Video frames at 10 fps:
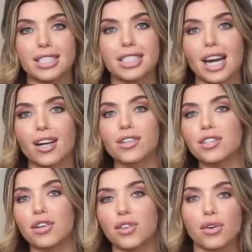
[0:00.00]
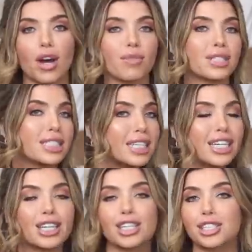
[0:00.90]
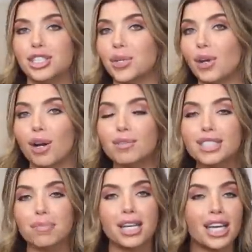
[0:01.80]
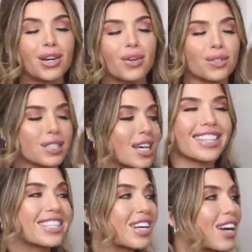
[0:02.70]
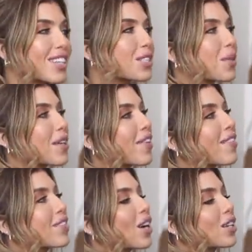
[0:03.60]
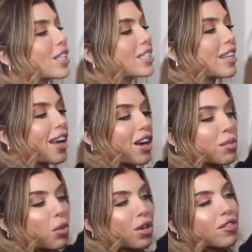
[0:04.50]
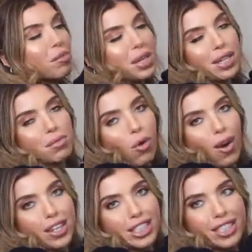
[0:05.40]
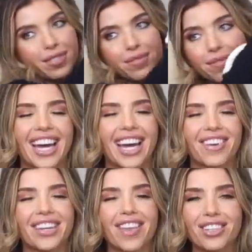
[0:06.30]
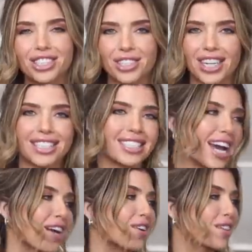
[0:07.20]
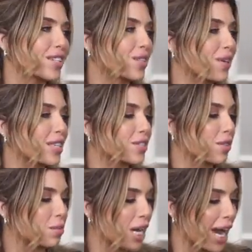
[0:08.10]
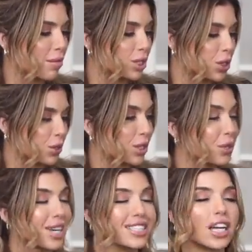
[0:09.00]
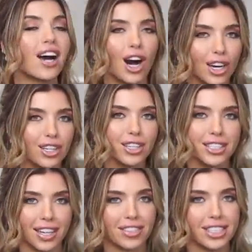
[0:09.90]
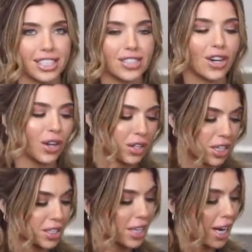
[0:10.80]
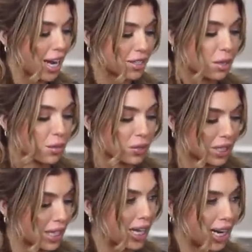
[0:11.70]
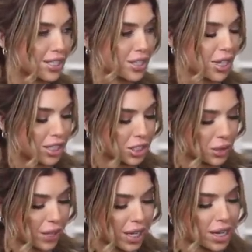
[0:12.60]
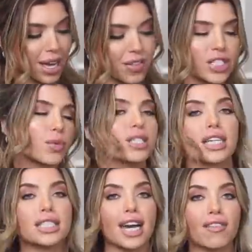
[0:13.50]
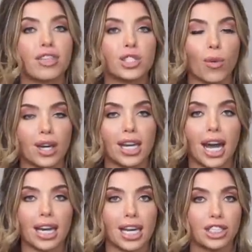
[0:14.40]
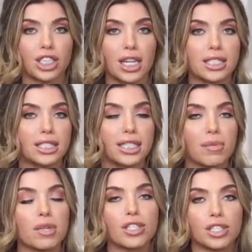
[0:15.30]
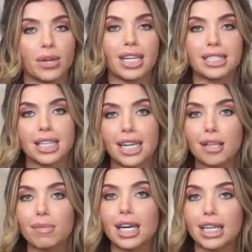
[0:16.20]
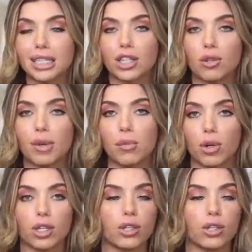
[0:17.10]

style. You can throw it on with sneakers, throw it on with some heels. These are under $25 and they are more of a medium wash. And I have another straight style. This one is from Time and True. It's under $17. It has a really nice stretch to it. And this one does have a 29 inch inseam. So it is hitting me a little bit more